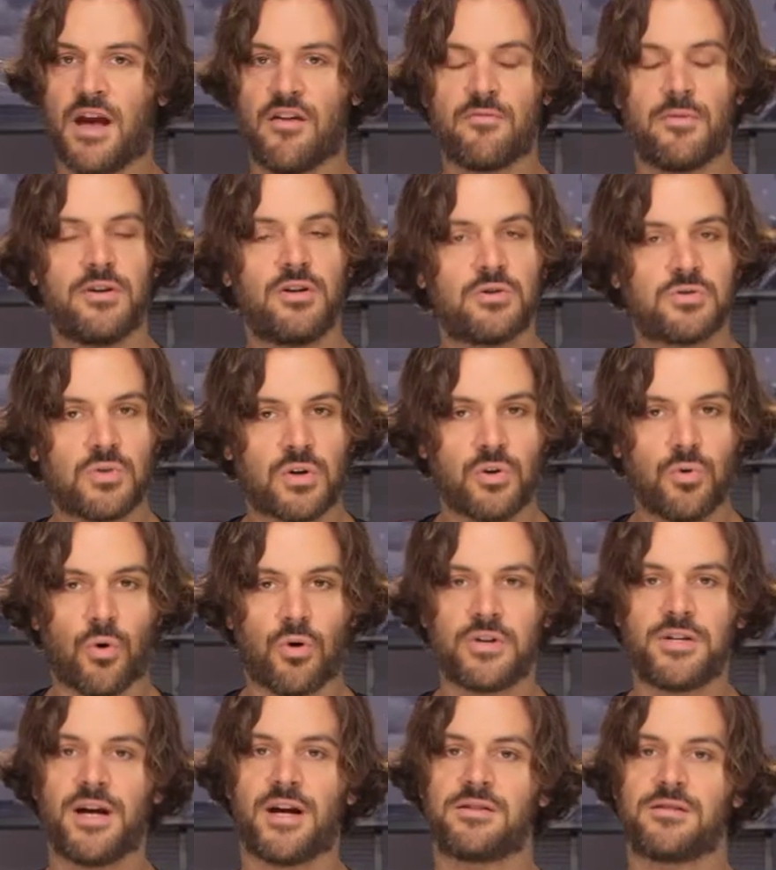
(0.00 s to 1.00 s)
everybody knows what
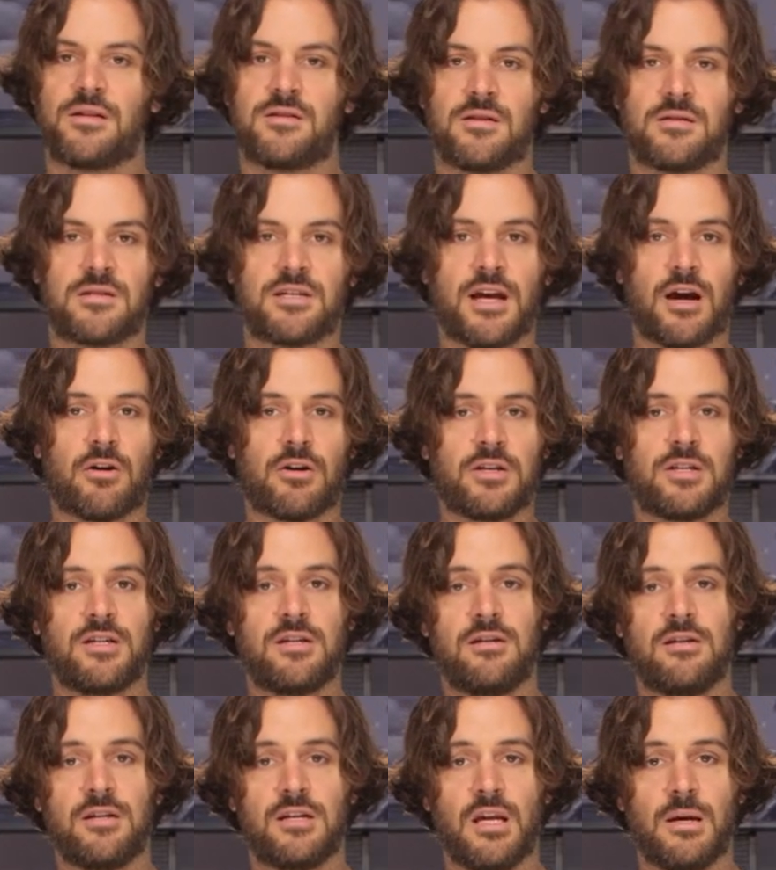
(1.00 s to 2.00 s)
Gore-Tex is, it's
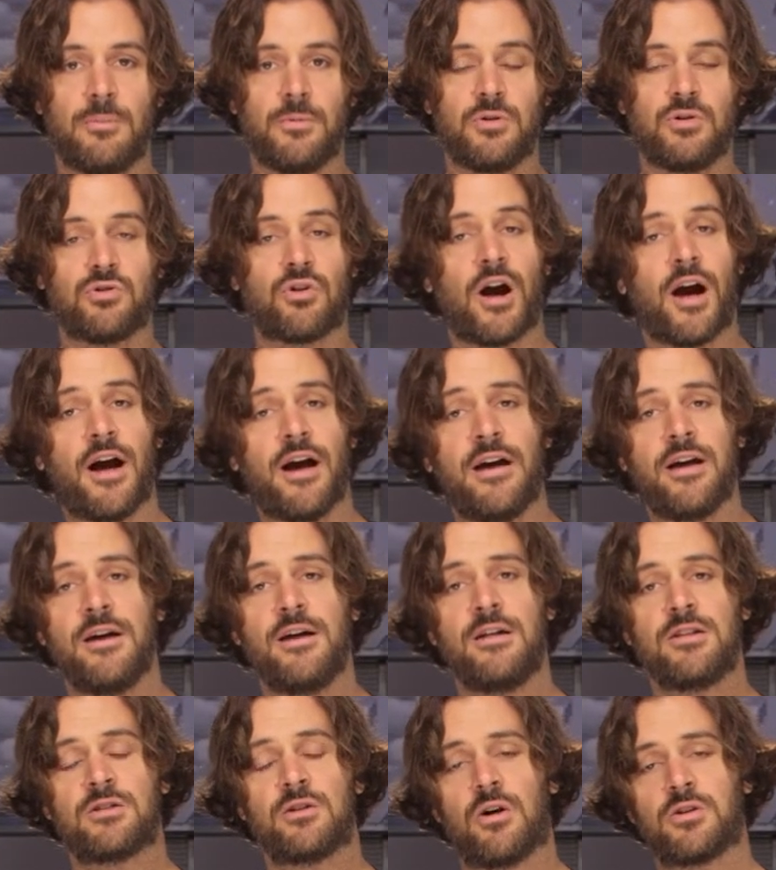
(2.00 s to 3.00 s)
guaranteed to keep you dry.
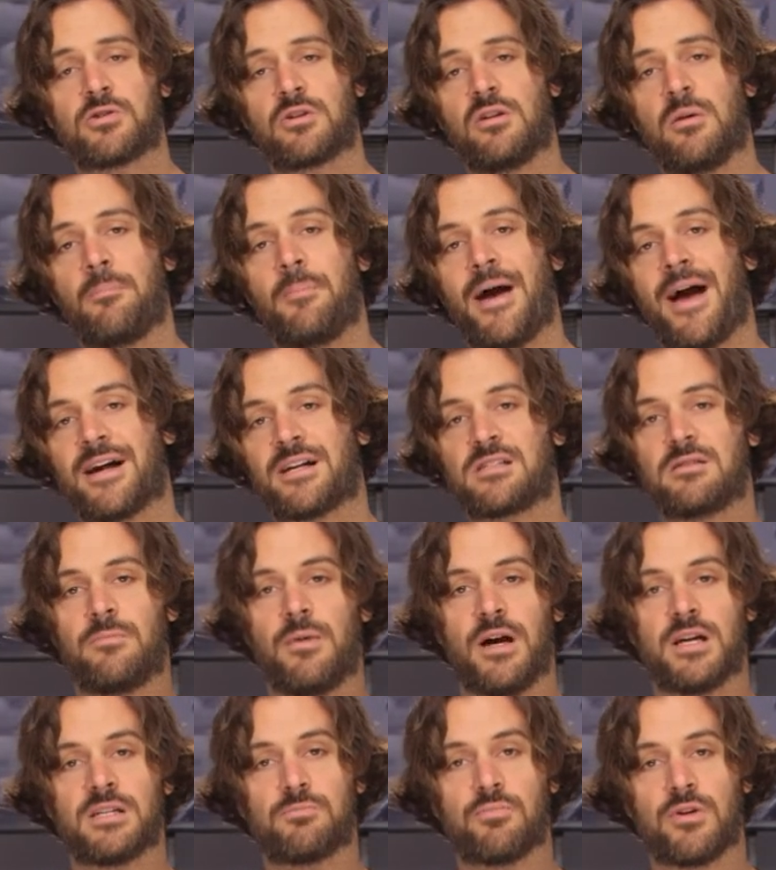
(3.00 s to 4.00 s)
It's also going to
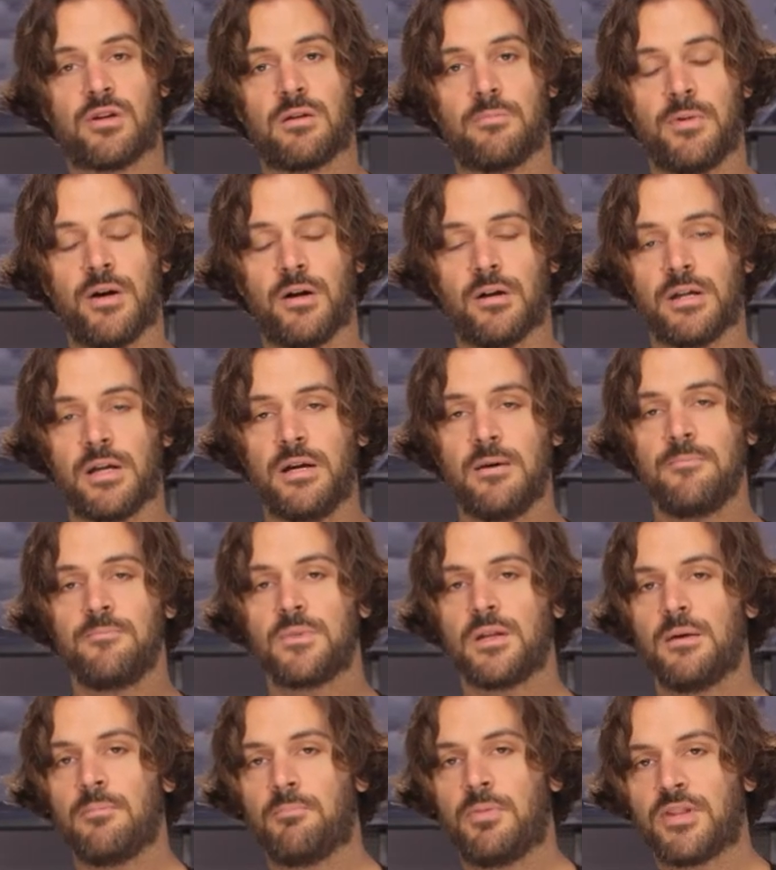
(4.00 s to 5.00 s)
maximize breathability.
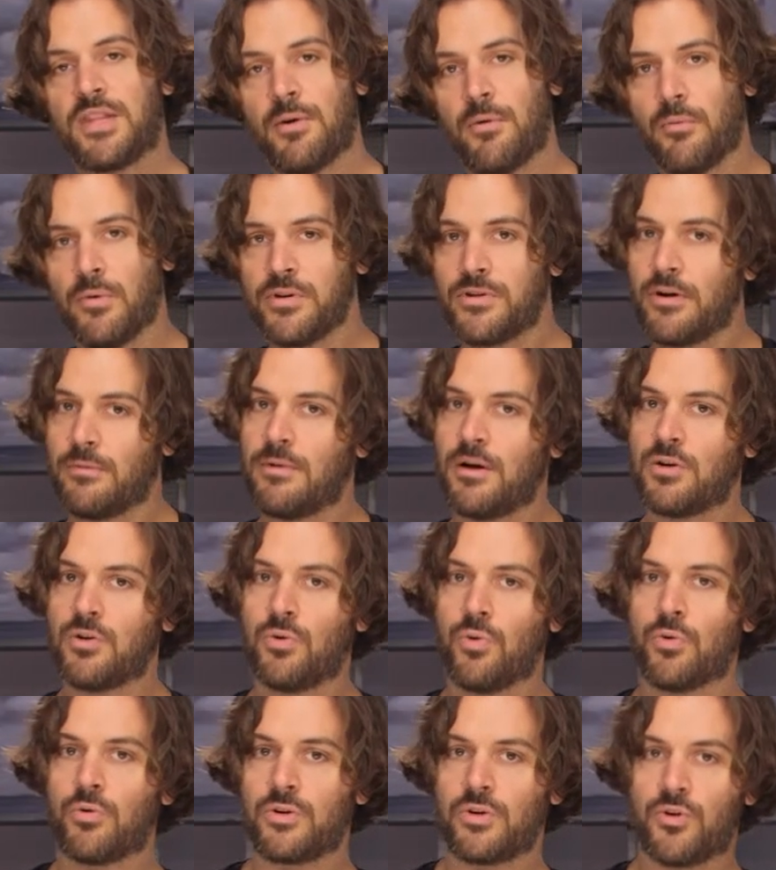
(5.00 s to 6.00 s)
But then when we talk about
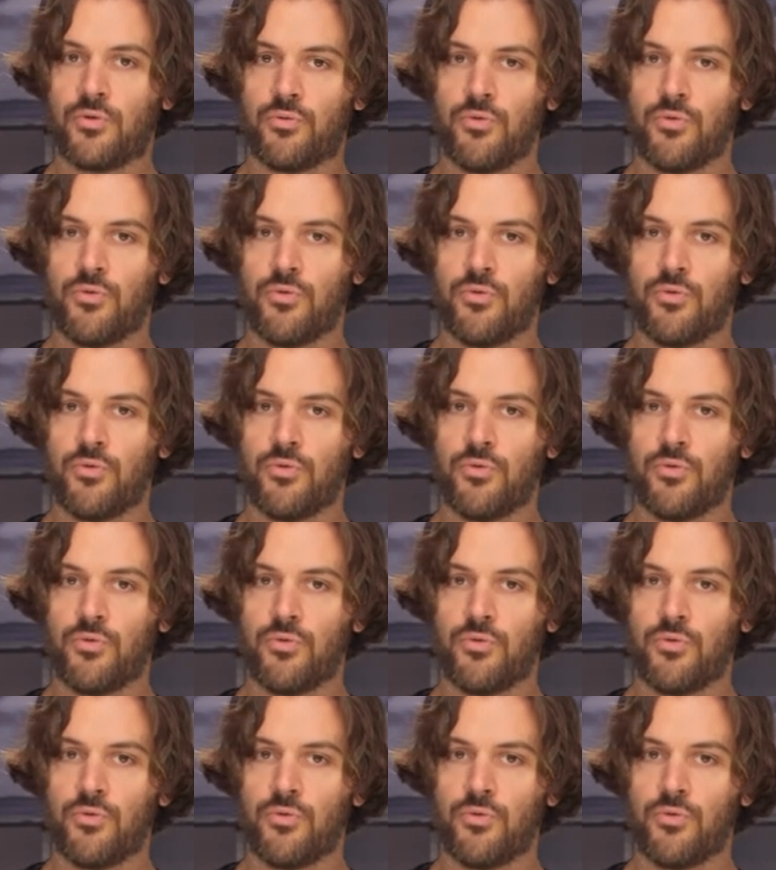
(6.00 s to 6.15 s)
Gore